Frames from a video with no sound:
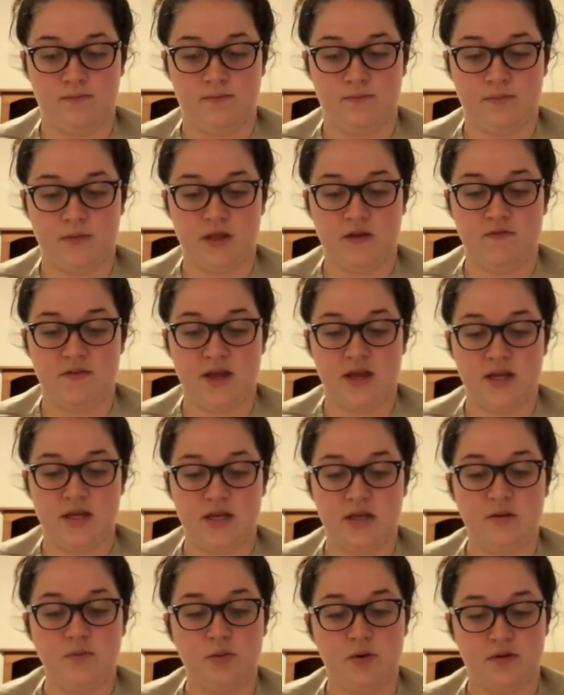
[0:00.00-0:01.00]
If they
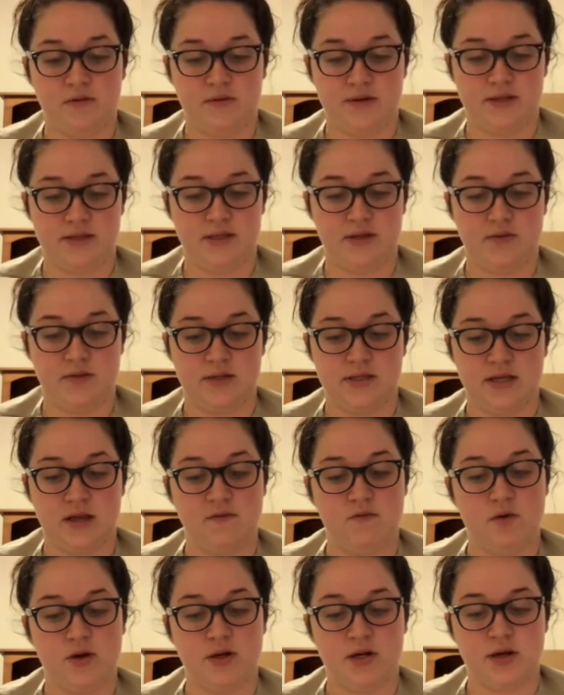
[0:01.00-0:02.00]
did previously
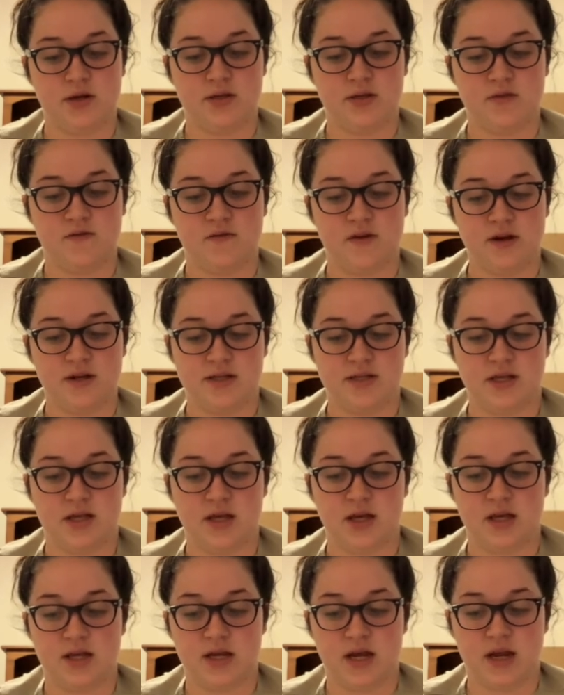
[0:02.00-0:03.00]
receive 1 dose of
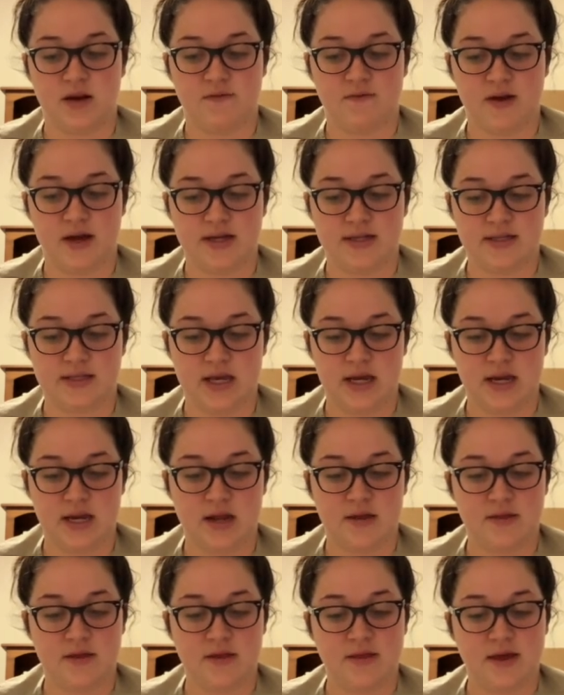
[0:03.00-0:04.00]
varicella-containing
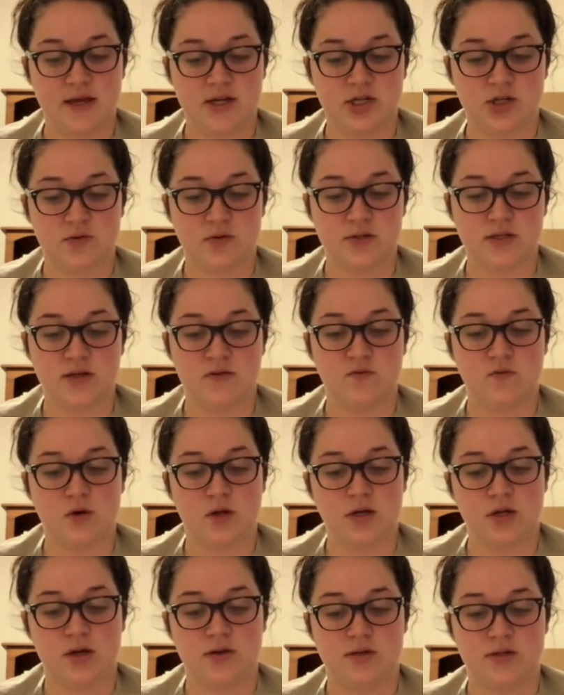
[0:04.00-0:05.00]
vaccine, then they should receive
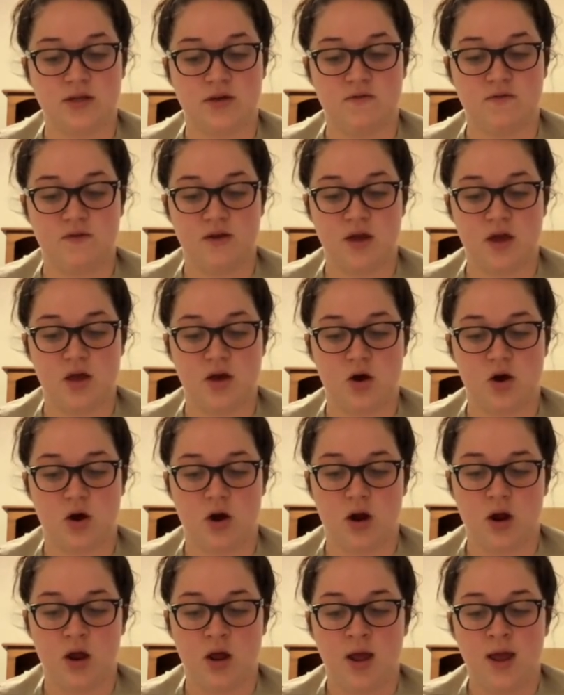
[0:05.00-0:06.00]
1 dose of
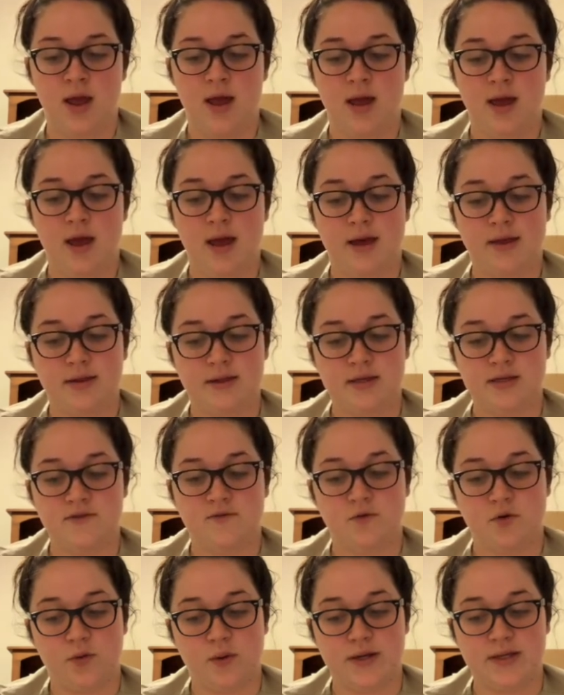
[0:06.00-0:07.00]
VAR at least
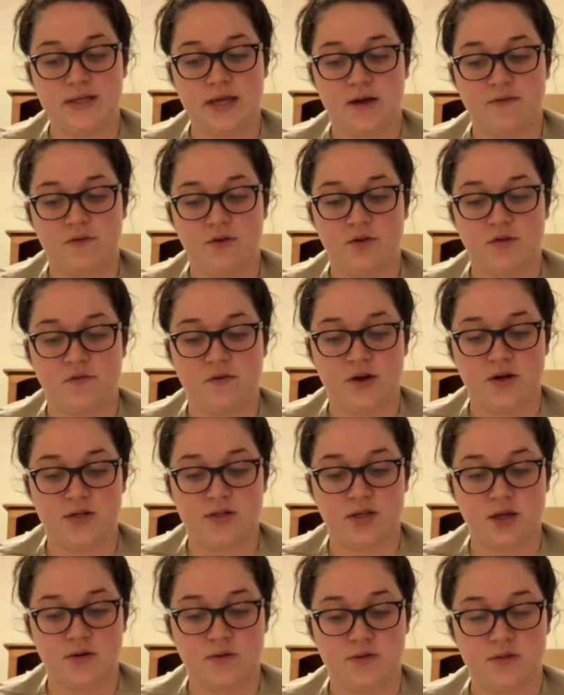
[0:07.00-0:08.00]
4 weeks after the
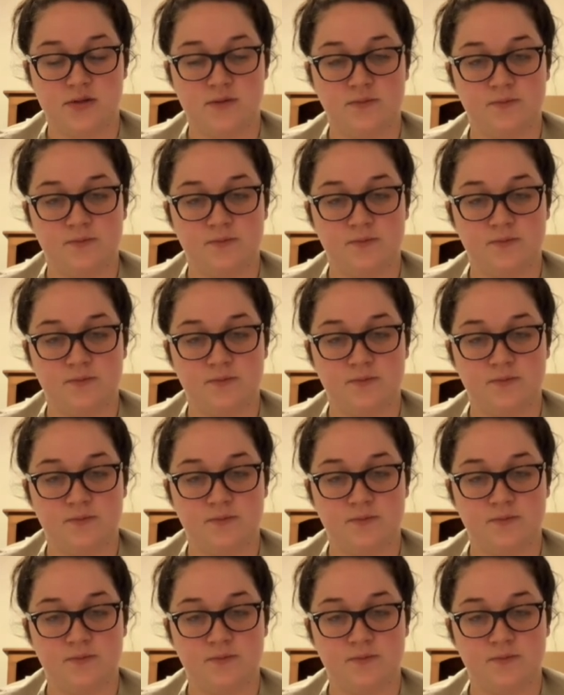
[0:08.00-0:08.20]
first dose.